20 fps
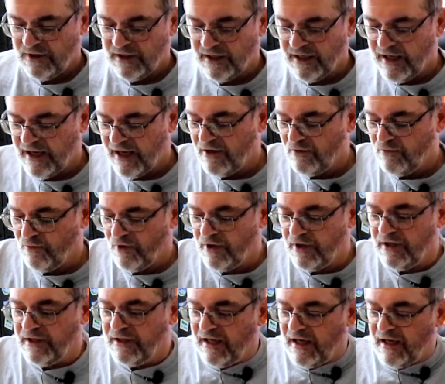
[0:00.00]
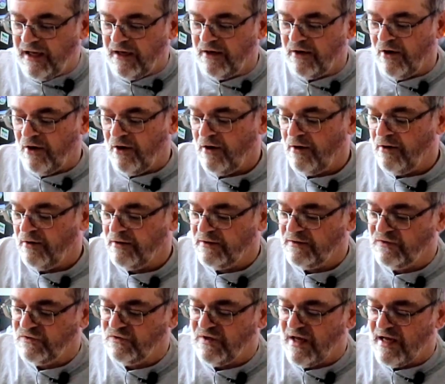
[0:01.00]
Again, we're going to take our
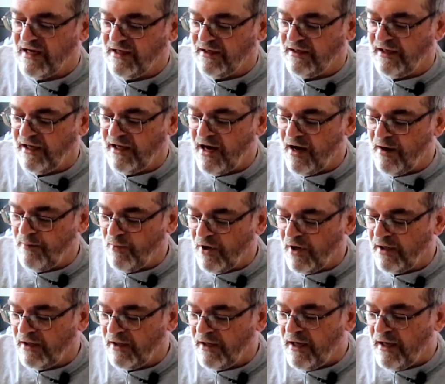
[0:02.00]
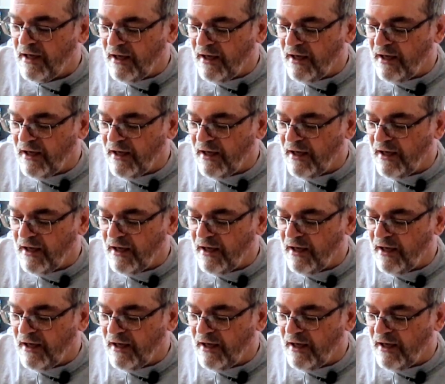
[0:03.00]
second camera